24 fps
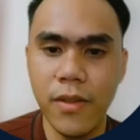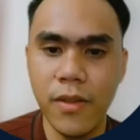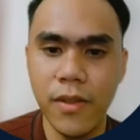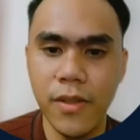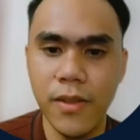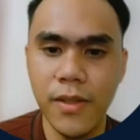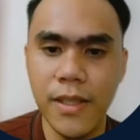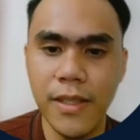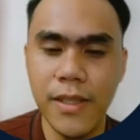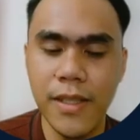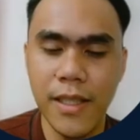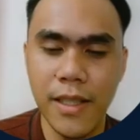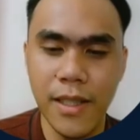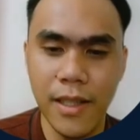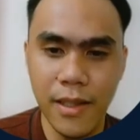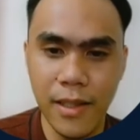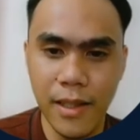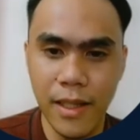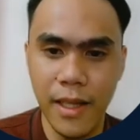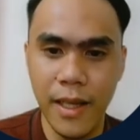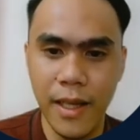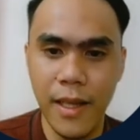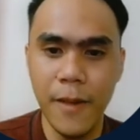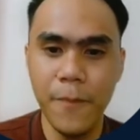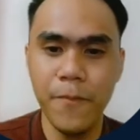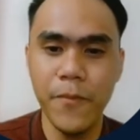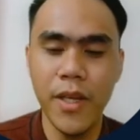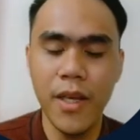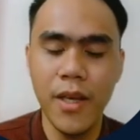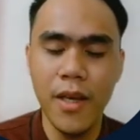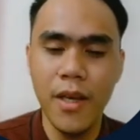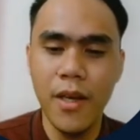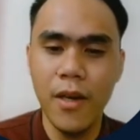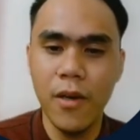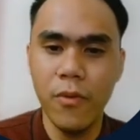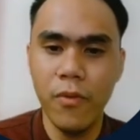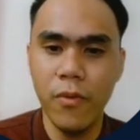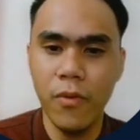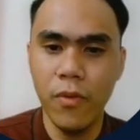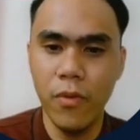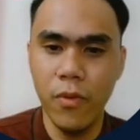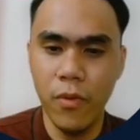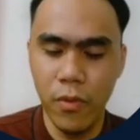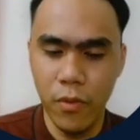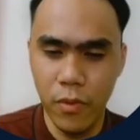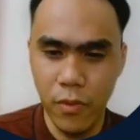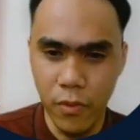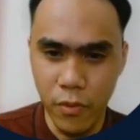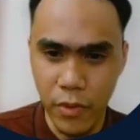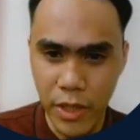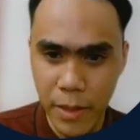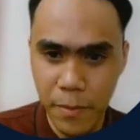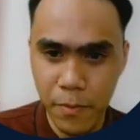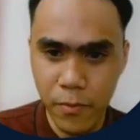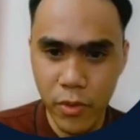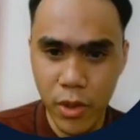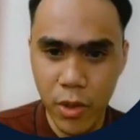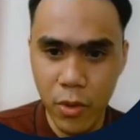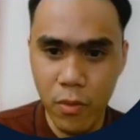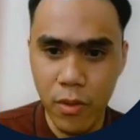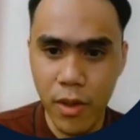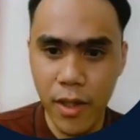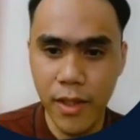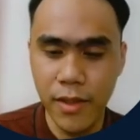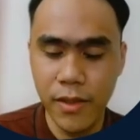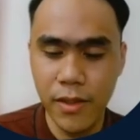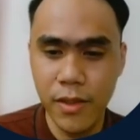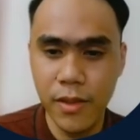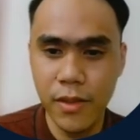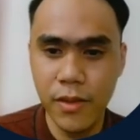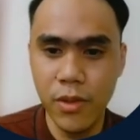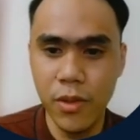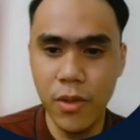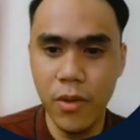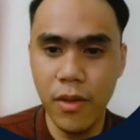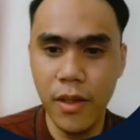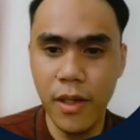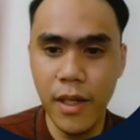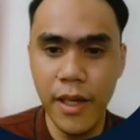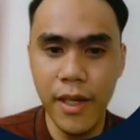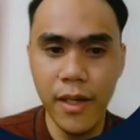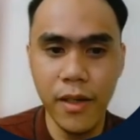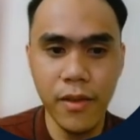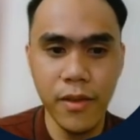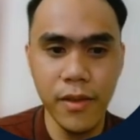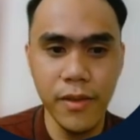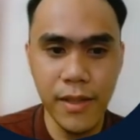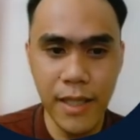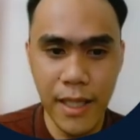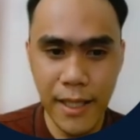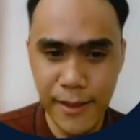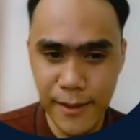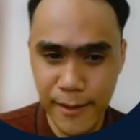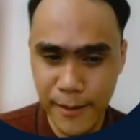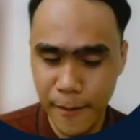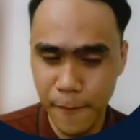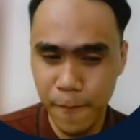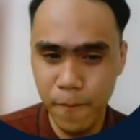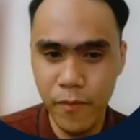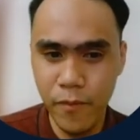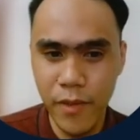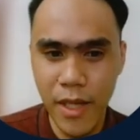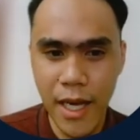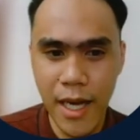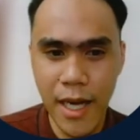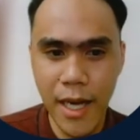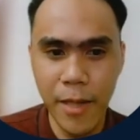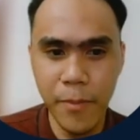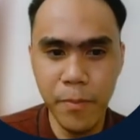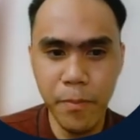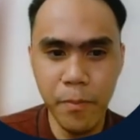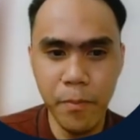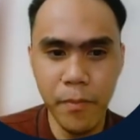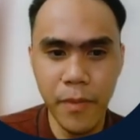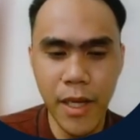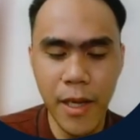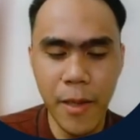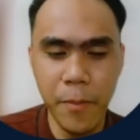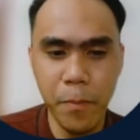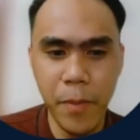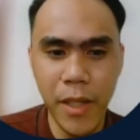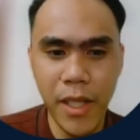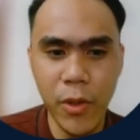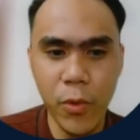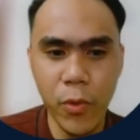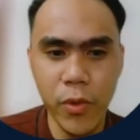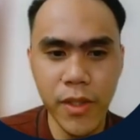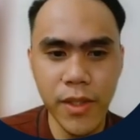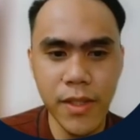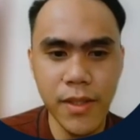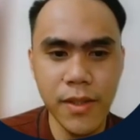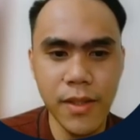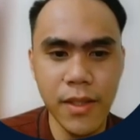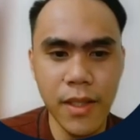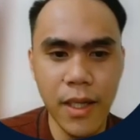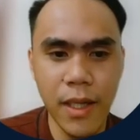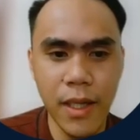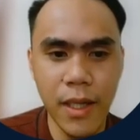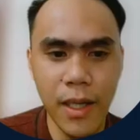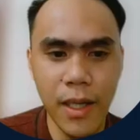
consistently reap rewards. So clear, concise, and ambiguous